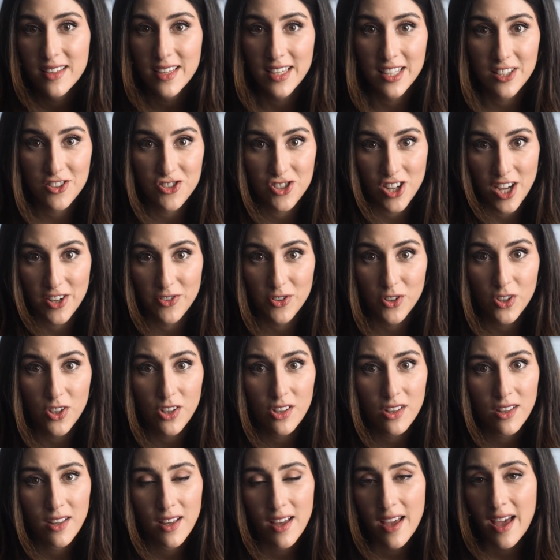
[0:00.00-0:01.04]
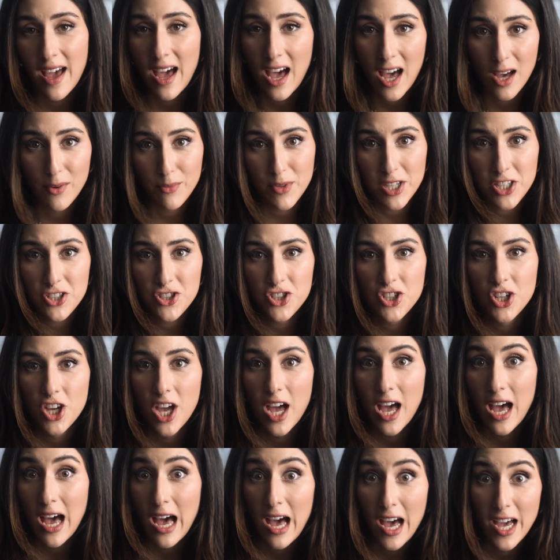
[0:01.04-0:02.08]
in general, how much
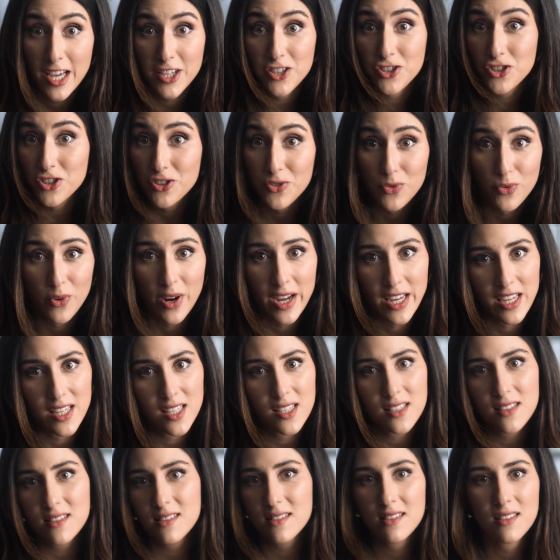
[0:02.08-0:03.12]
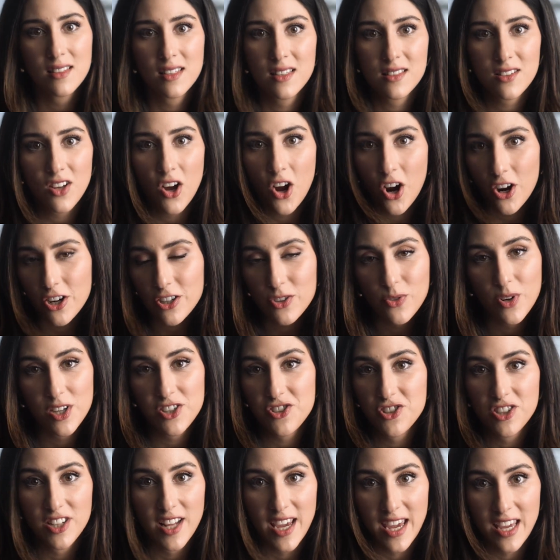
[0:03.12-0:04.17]
I should raise is a hard
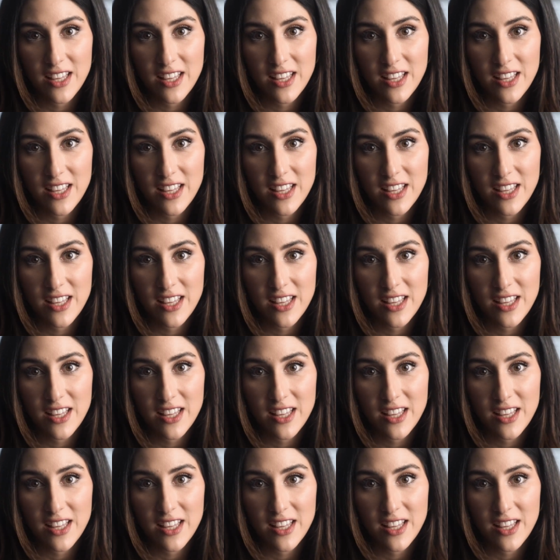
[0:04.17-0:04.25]
question to